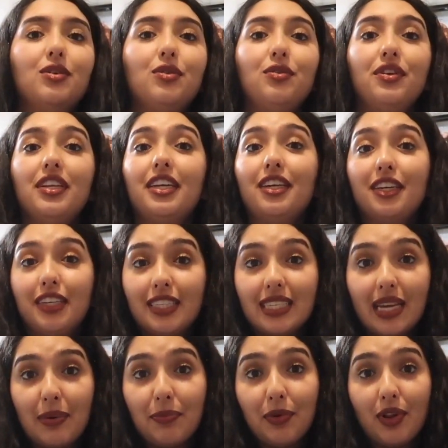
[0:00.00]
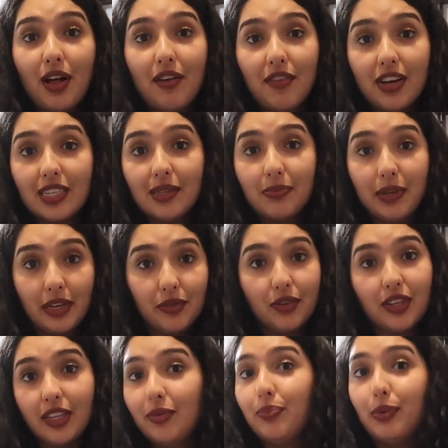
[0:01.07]
really good example of us being
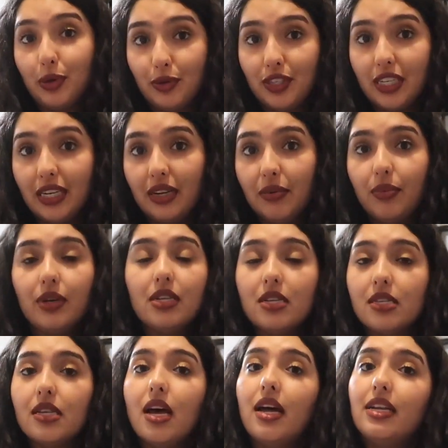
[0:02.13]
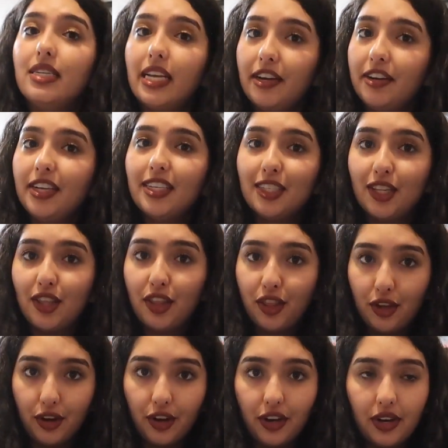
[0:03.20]
really bougie was Darius
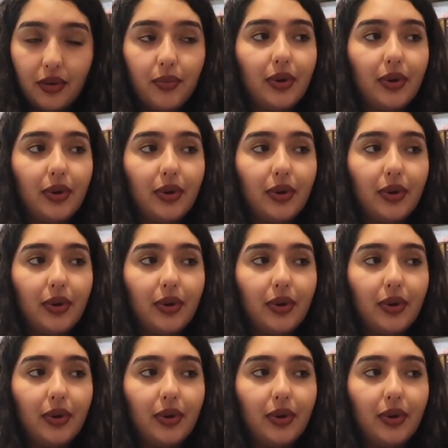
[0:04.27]
III.